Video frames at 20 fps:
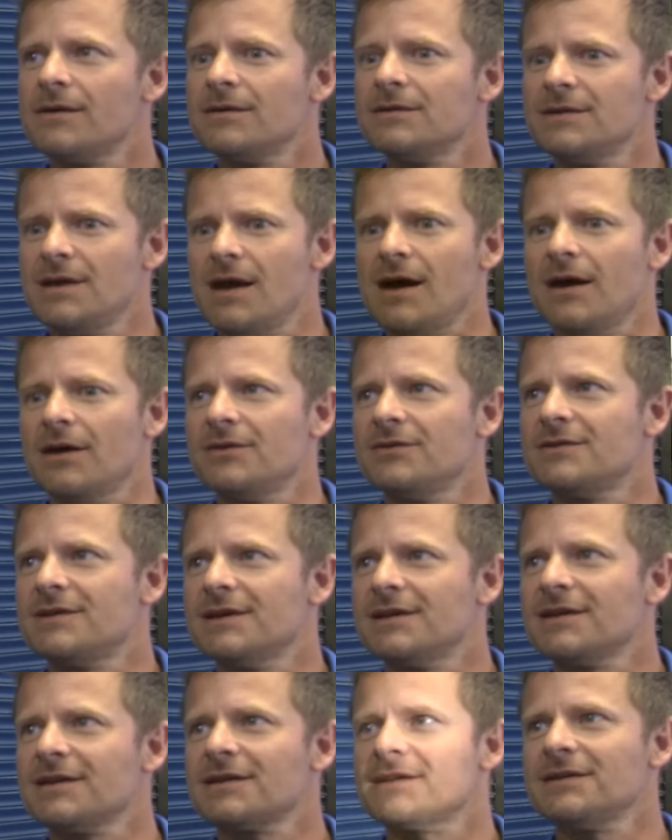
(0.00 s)
Yeah, are you
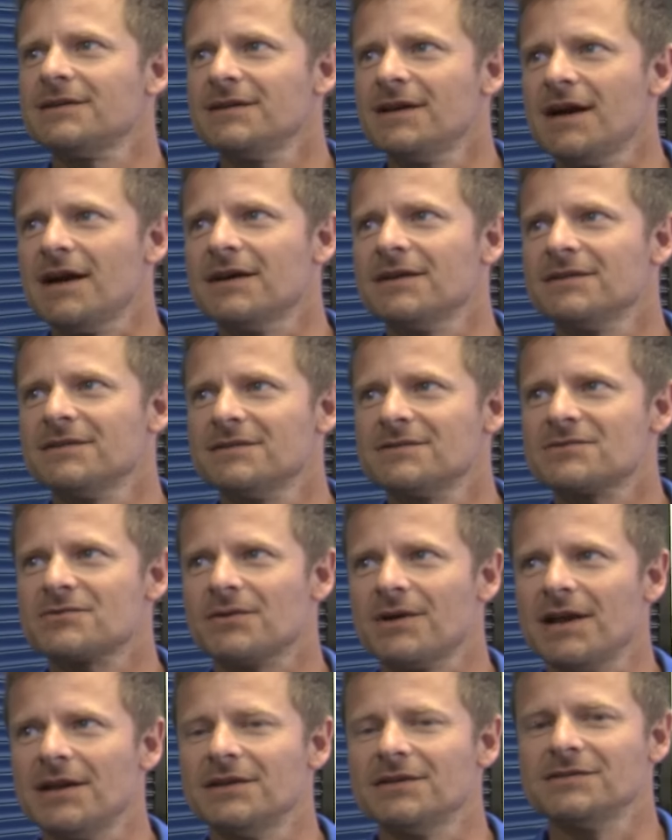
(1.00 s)
kidding? Yeah. All
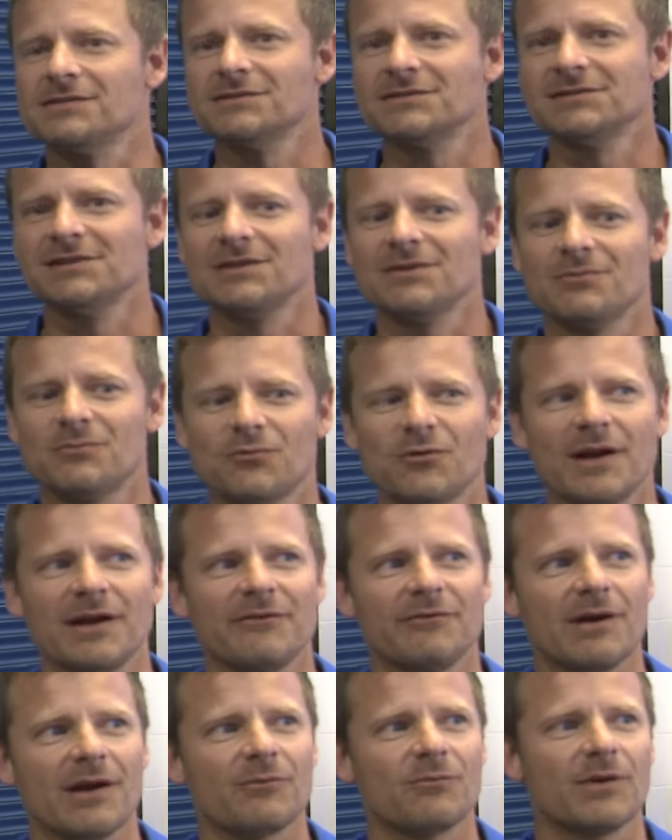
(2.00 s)
right. I'm
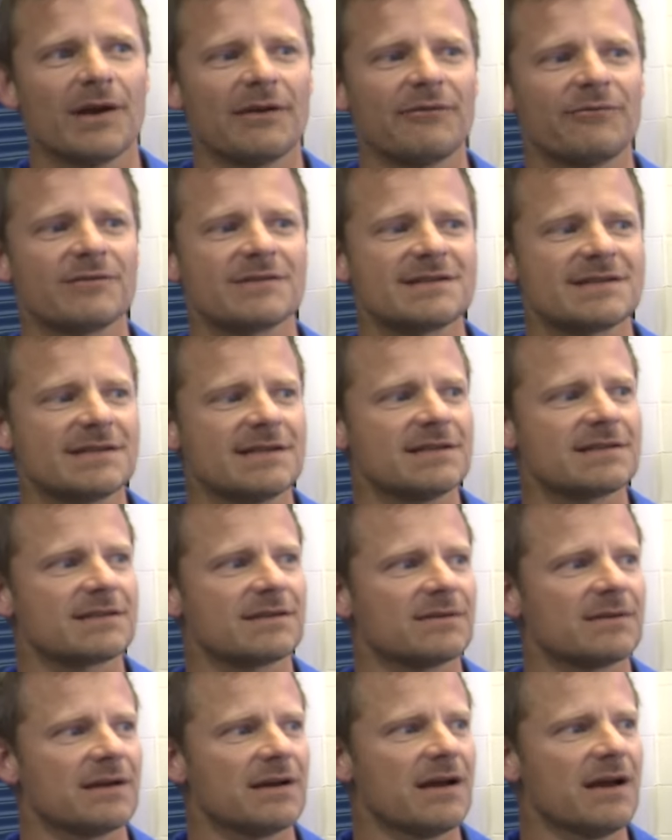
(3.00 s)
ready. I'm ready for the season.
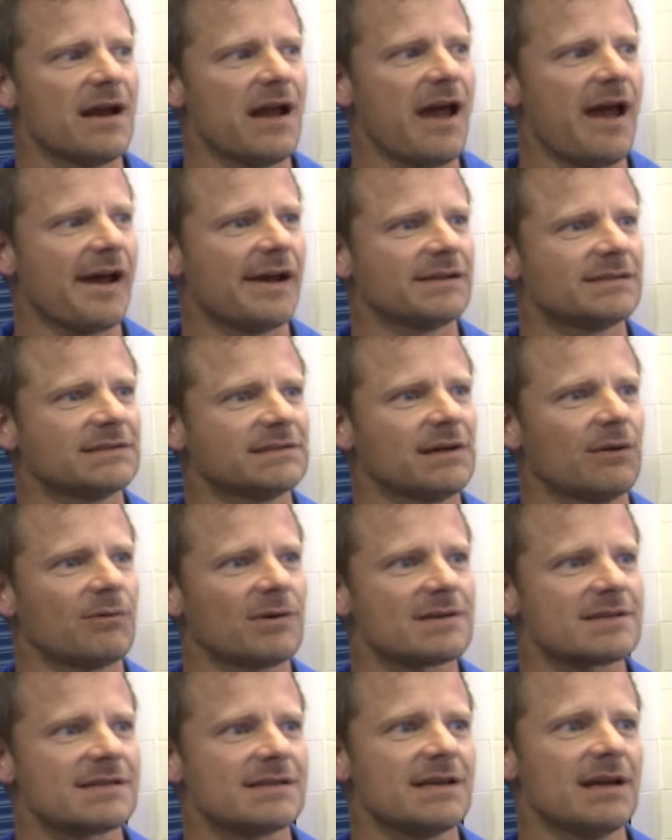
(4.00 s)
I
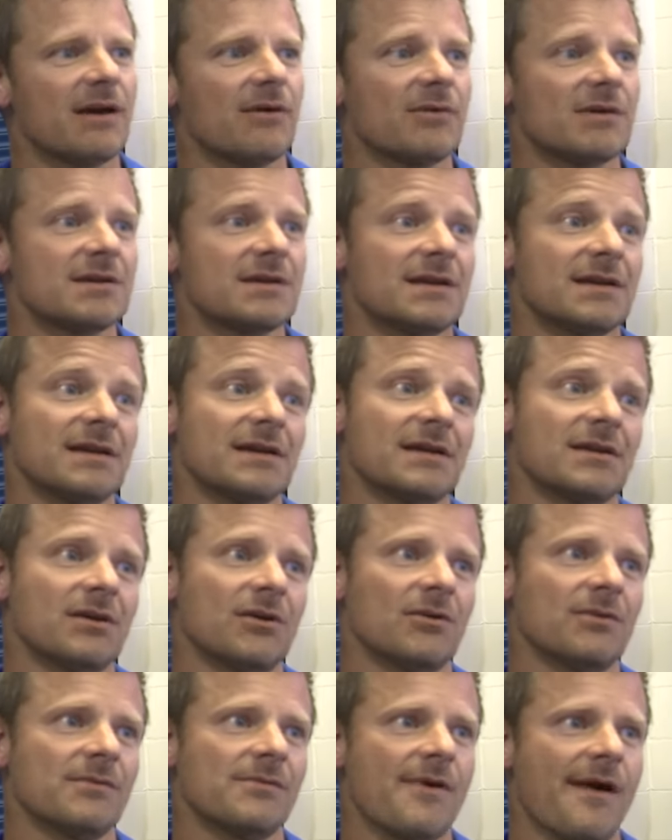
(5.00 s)
want to see. I want you
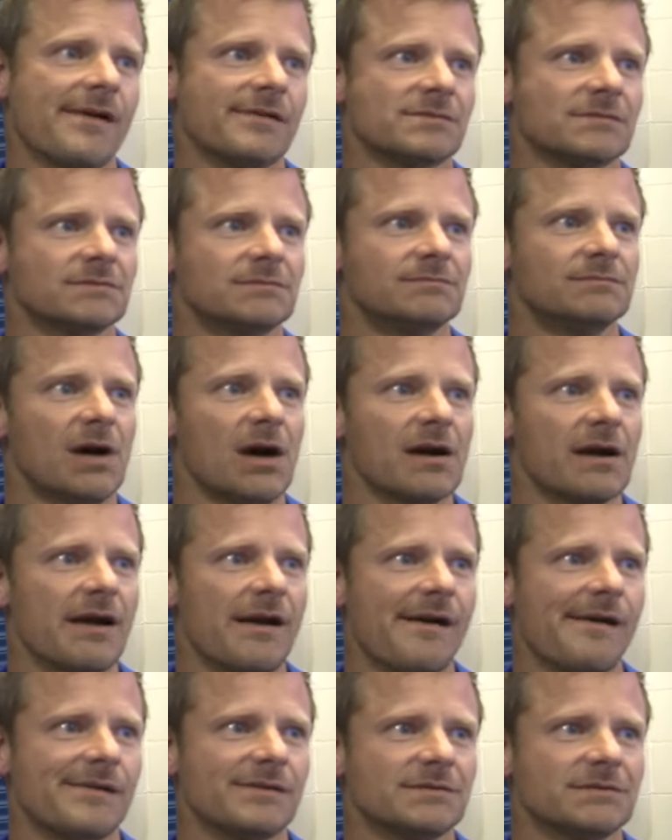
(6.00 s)
know, on,
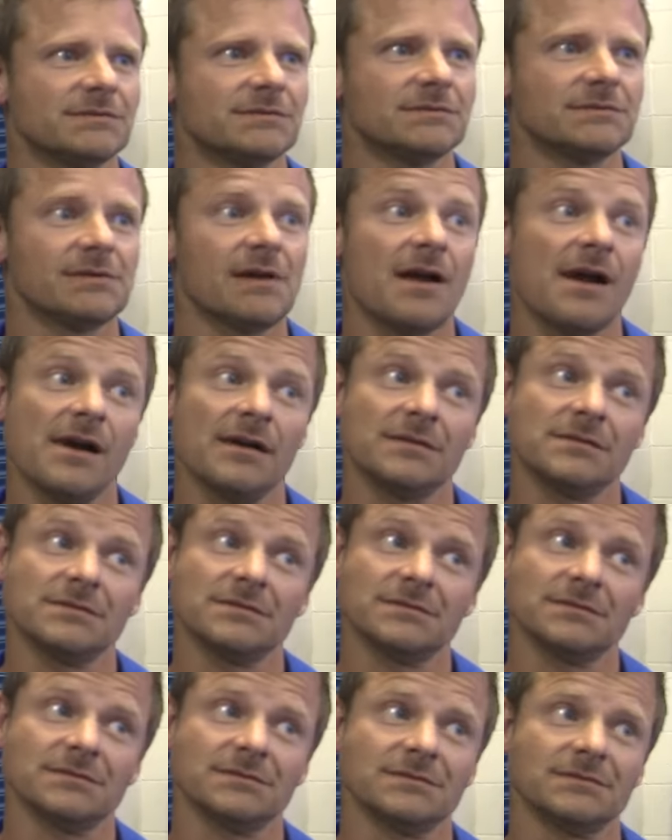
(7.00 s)

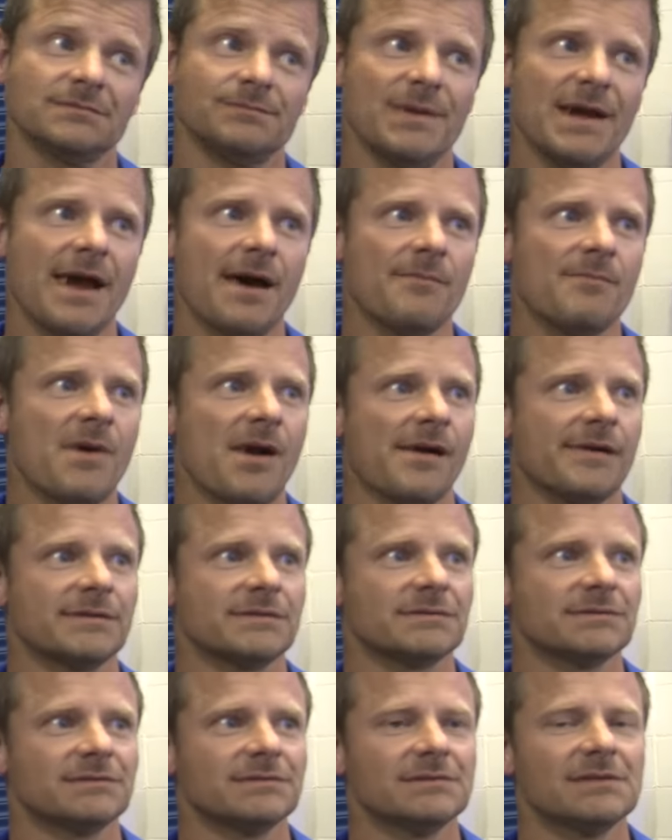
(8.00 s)
Yeah. Bam
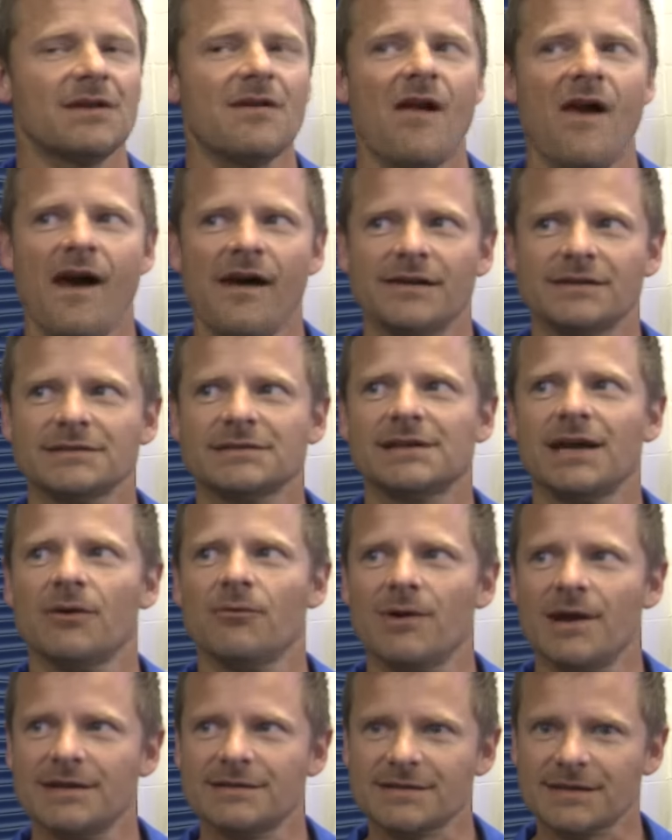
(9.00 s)
can't
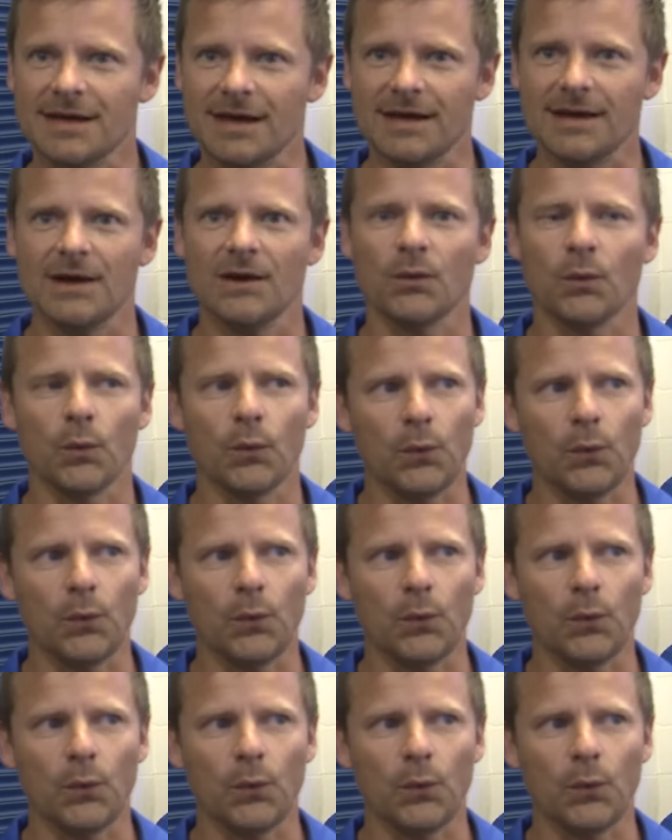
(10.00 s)
wait to kind of,